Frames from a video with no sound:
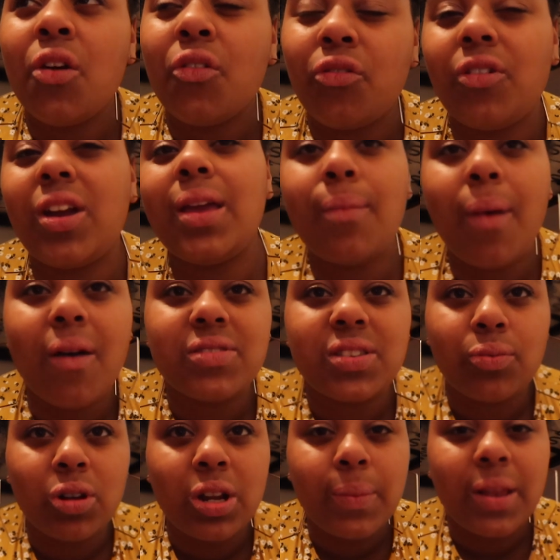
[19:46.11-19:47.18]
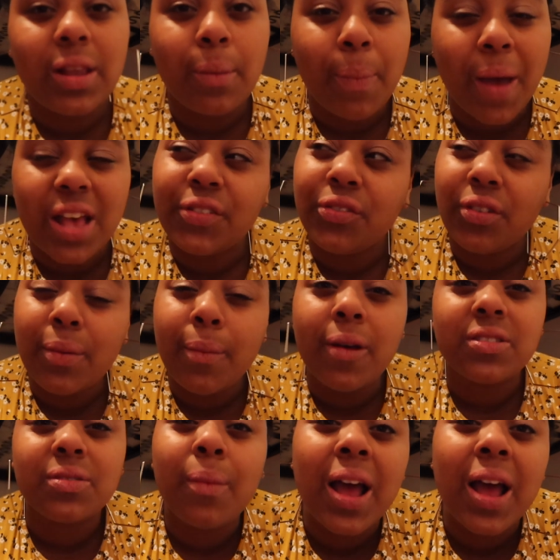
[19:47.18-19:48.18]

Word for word: three months have probably been the best three months